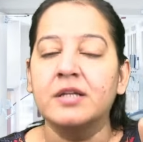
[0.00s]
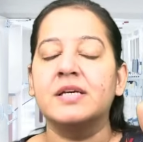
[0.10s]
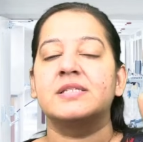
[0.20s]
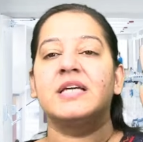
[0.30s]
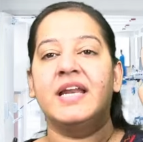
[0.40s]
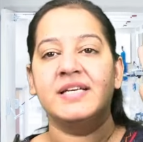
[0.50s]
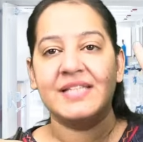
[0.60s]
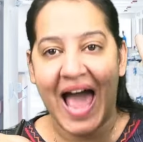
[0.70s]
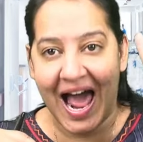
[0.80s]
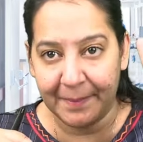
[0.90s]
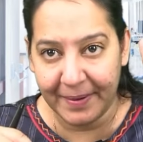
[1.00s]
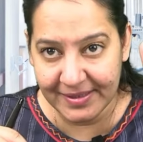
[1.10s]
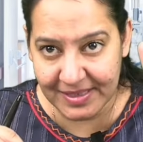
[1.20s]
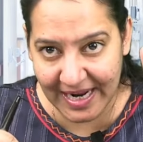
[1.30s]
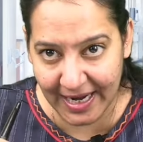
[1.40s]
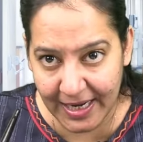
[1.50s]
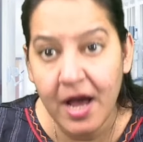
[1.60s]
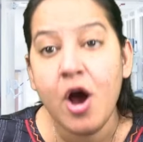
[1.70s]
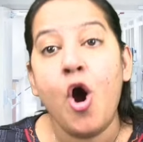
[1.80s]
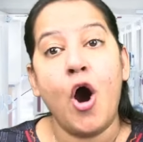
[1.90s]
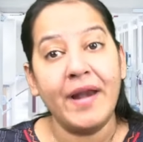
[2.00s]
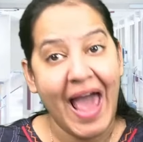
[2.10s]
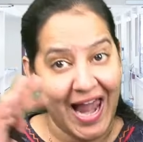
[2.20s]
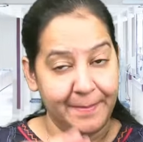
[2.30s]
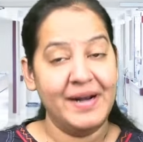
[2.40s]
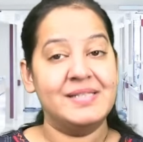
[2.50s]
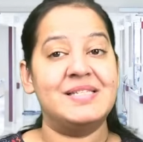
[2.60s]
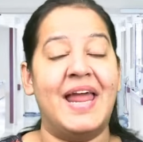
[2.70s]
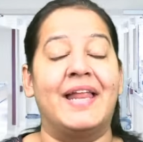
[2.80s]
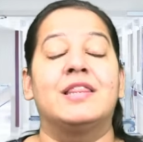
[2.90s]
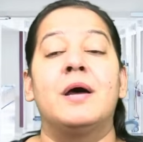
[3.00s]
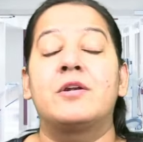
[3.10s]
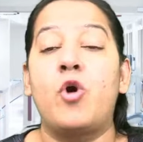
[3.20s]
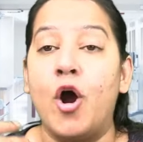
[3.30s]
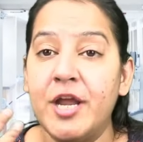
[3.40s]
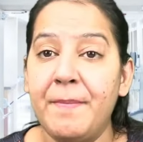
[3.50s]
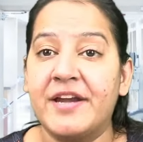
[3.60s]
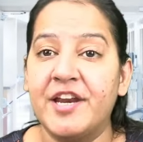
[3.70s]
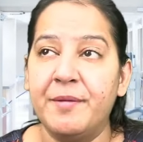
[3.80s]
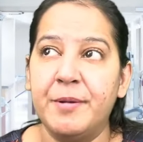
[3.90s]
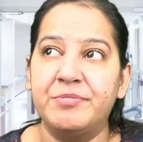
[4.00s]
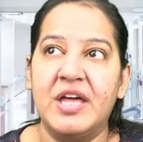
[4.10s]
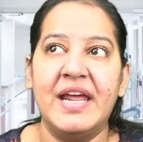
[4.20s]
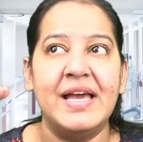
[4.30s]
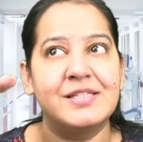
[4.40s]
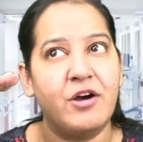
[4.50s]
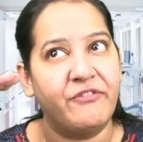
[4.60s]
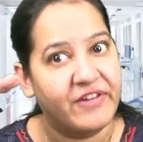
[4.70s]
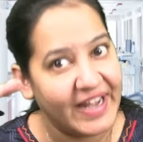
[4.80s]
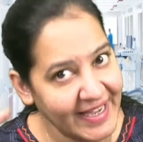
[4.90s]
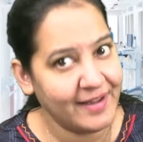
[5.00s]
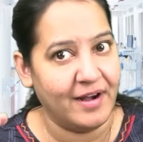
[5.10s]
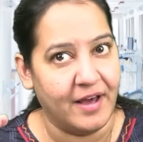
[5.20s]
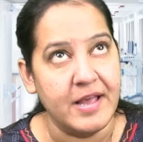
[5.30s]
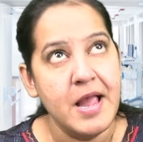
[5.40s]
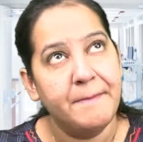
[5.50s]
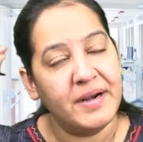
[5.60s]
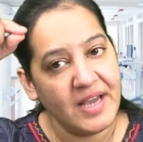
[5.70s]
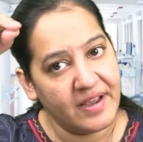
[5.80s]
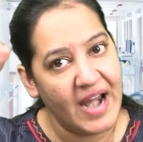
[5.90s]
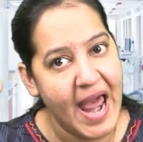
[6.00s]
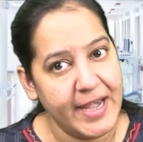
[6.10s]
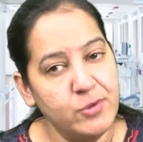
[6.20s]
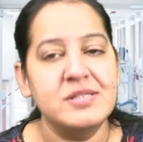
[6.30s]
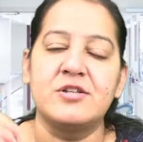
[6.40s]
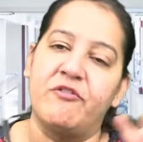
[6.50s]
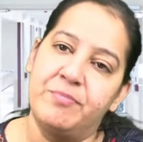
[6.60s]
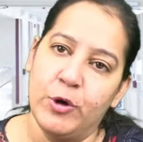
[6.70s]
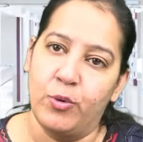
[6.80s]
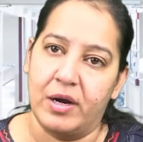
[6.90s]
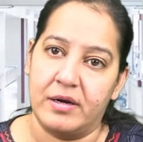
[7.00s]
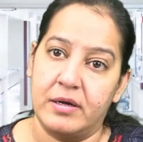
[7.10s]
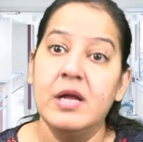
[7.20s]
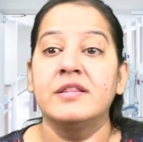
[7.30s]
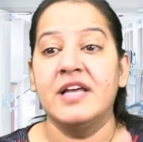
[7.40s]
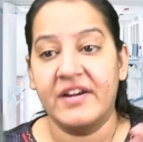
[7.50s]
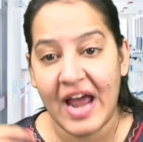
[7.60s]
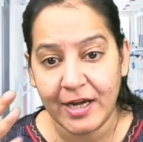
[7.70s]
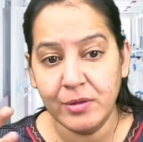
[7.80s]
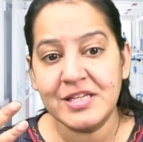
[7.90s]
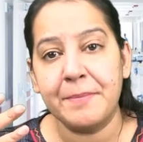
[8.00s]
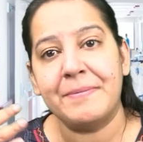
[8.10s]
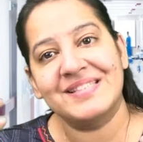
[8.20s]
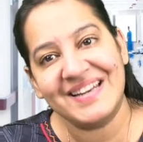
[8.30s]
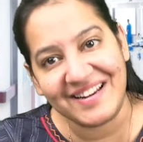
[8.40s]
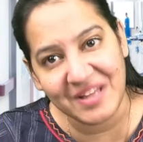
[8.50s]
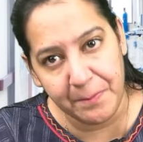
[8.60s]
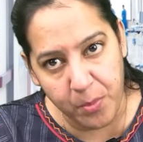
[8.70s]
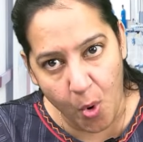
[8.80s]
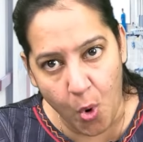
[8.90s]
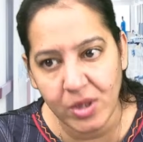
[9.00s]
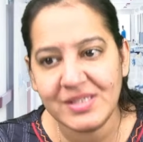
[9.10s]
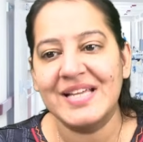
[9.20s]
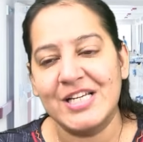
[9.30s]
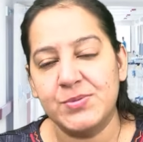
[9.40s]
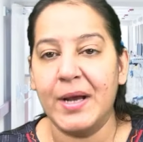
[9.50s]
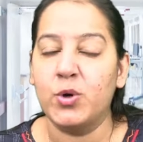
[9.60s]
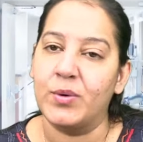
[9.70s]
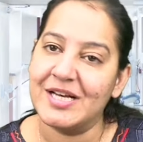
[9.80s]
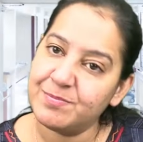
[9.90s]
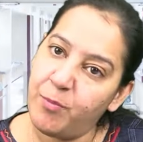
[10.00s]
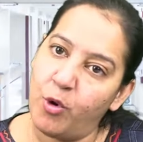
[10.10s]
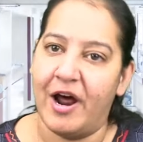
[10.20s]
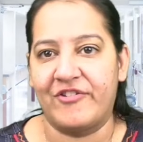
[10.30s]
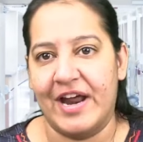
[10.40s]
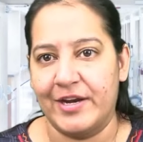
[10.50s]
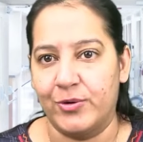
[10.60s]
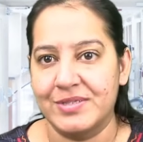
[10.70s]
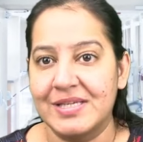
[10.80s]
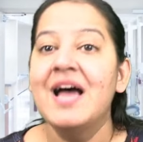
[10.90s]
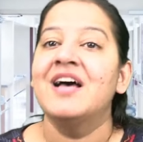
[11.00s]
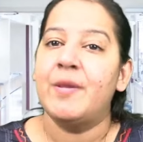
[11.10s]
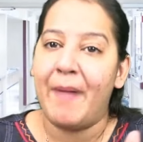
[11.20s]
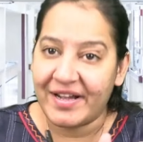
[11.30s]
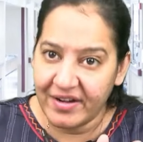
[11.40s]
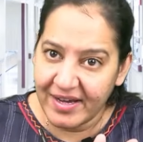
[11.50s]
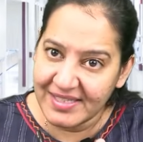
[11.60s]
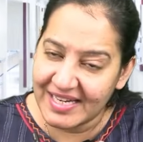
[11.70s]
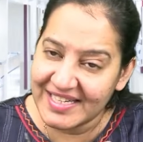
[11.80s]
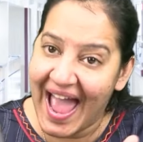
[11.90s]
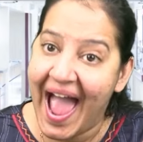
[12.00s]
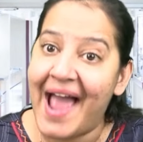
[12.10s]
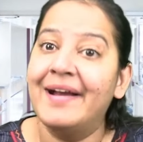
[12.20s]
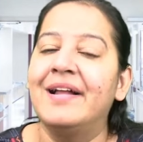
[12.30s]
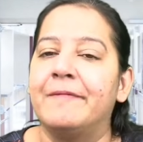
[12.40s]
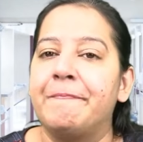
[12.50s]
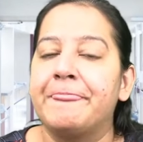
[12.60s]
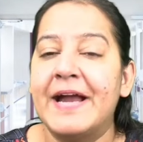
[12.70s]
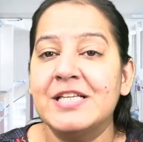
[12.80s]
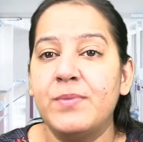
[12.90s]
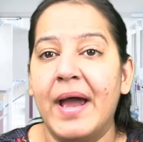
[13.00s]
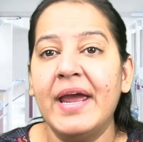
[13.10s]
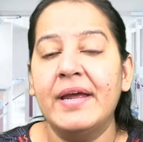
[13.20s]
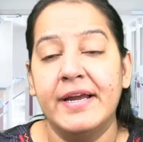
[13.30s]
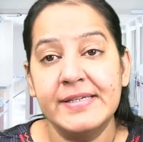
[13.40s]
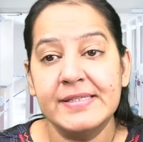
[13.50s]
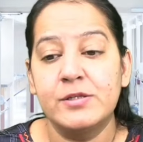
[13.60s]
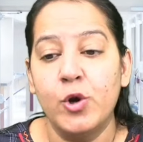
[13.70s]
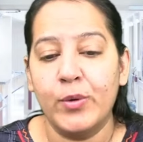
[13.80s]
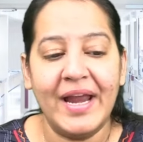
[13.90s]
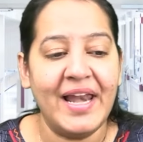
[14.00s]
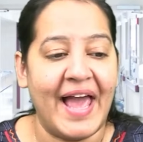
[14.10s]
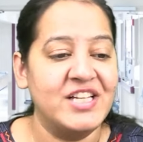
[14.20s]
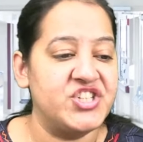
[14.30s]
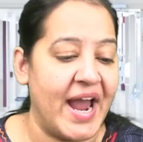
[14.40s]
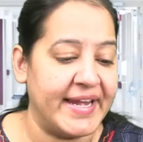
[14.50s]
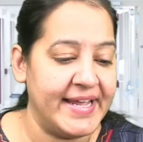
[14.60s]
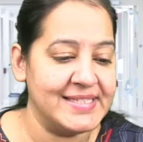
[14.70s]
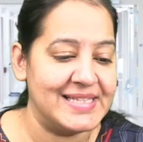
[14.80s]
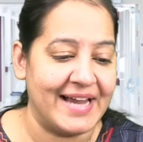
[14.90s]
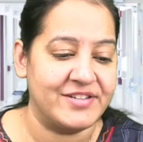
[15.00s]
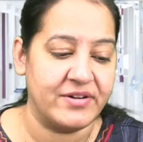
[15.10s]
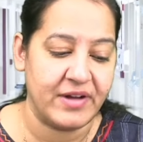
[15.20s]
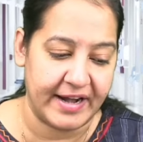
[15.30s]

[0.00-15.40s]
The stain is the Albert stain. On Albert stain, the Corynebacterium diphtheria is of green color, but the granules is of blue color. The granules are present at the poles, that's why known as polar granules. The bacteria is at an angle, that's why it is looking like Chinese letter